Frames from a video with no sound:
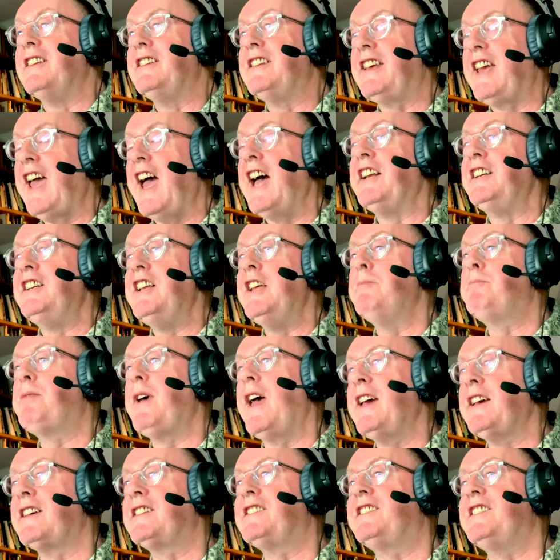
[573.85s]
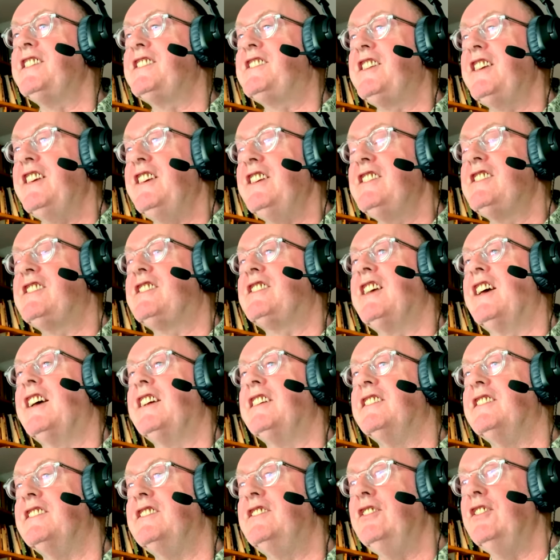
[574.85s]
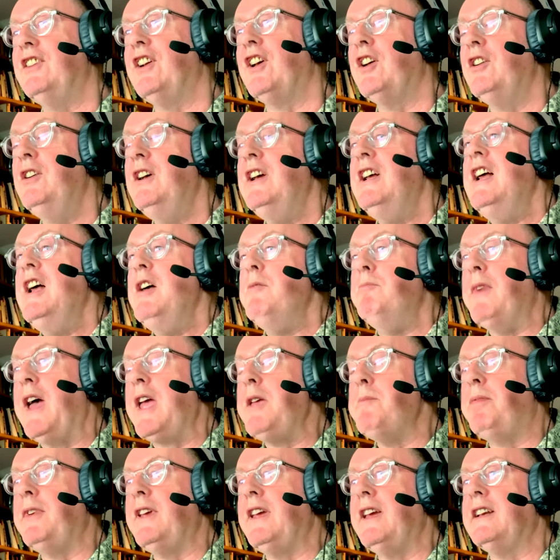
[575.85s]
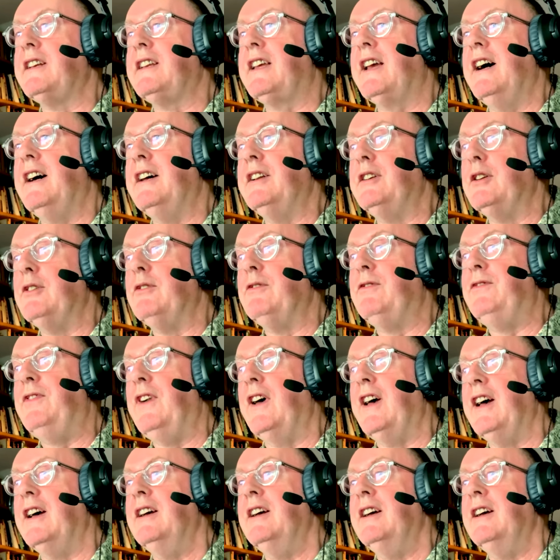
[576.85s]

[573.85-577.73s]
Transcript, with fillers: catnip ecstasies, and, you know, maybe it kind of,